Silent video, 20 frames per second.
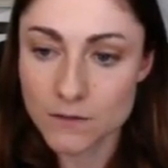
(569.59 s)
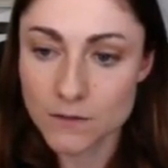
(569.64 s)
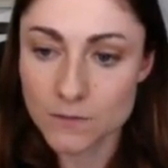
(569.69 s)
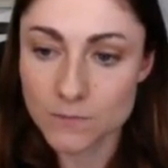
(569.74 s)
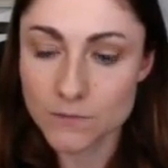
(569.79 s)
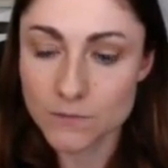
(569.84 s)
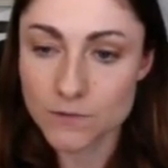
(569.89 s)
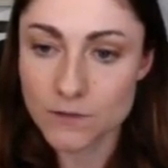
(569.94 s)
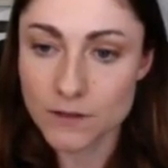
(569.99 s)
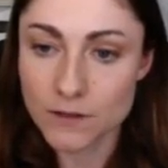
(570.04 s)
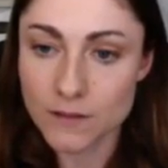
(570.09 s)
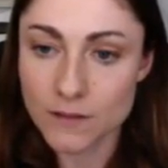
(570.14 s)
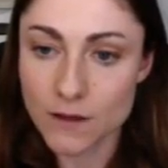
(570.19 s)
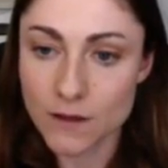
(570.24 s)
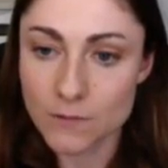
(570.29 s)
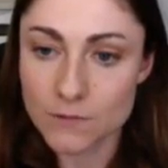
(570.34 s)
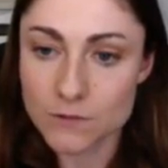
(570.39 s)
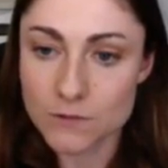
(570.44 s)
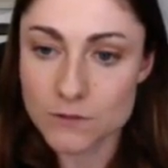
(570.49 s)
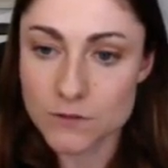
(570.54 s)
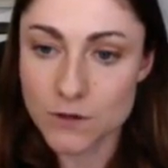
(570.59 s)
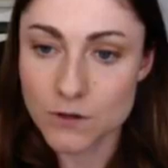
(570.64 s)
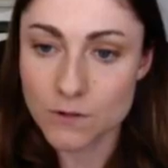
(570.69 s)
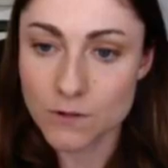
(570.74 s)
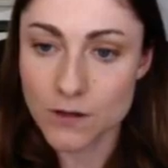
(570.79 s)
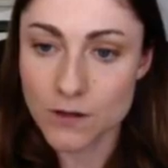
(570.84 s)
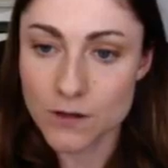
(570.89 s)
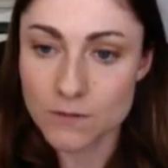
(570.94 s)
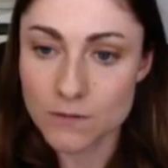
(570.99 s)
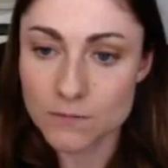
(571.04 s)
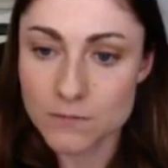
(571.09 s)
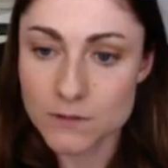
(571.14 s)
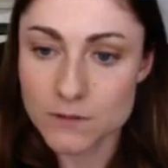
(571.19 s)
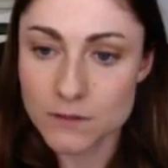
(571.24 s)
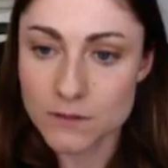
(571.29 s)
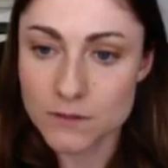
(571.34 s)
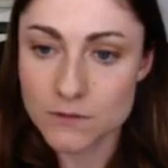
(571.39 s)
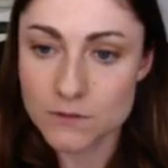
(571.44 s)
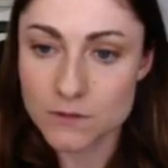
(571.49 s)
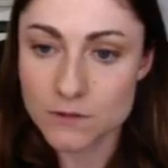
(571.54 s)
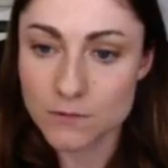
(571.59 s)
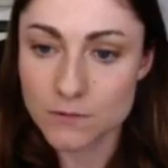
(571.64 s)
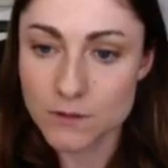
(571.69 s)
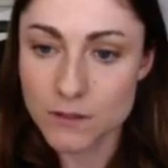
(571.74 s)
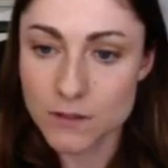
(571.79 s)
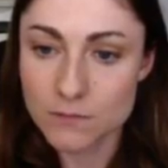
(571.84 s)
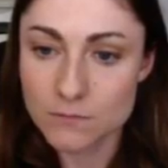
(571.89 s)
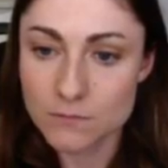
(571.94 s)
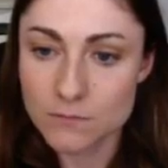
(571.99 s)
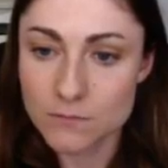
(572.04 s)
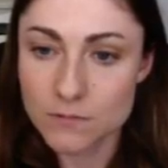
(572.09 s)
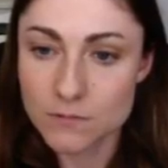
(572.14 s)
Hopefully that will show up. Did it show up?